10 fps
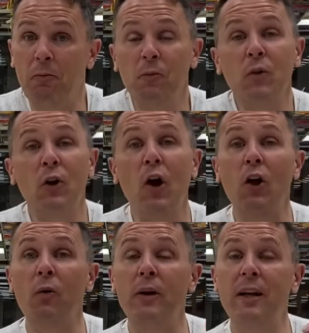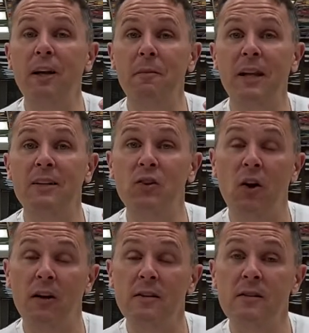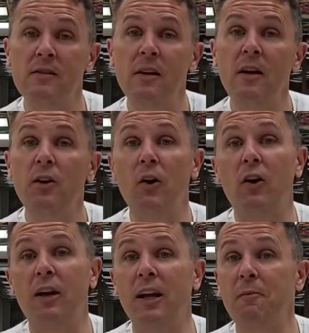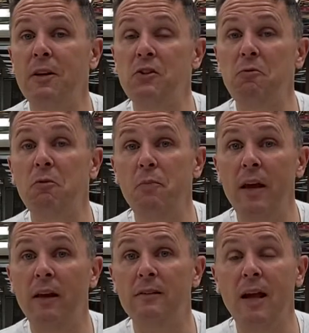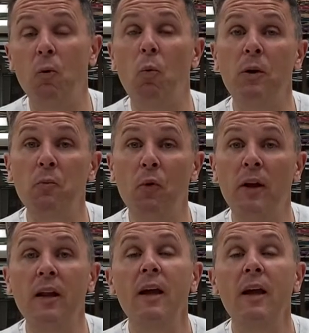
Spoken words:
You're all going to come in as artists. You're all gonna come in as human beings at one point.